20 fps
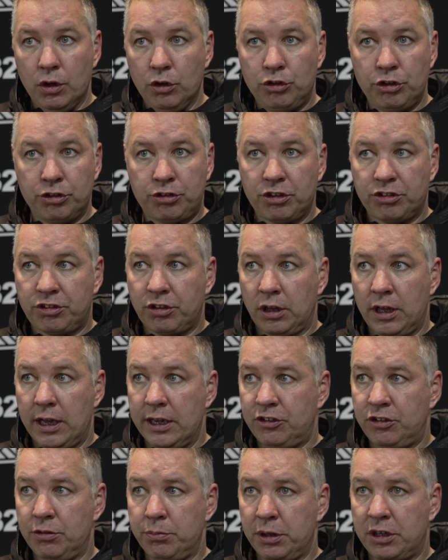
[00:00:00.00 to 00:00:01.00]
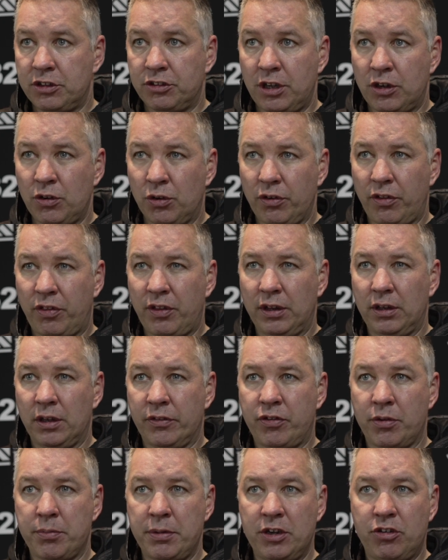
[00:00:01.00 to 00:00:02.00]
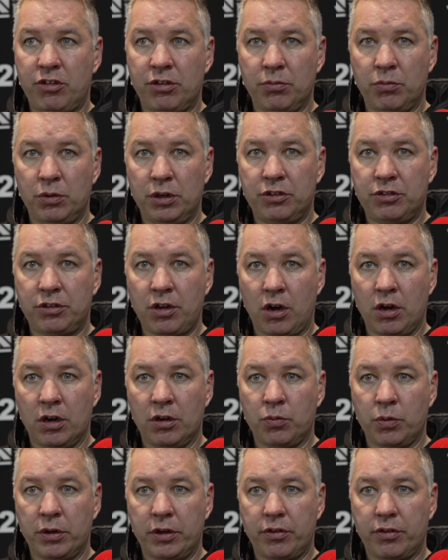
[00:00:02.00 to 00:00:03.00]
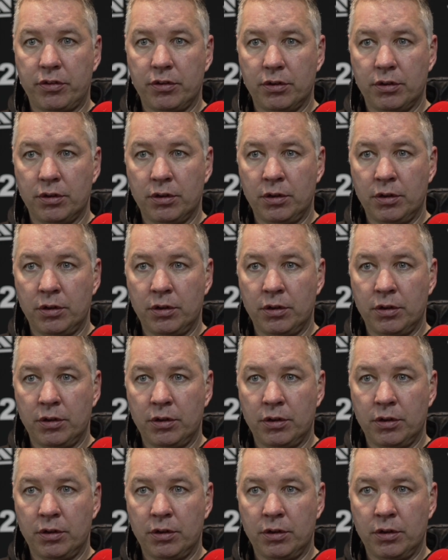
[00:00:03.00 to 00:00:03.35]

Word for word: Just a selection, because I don't think the formation we started with,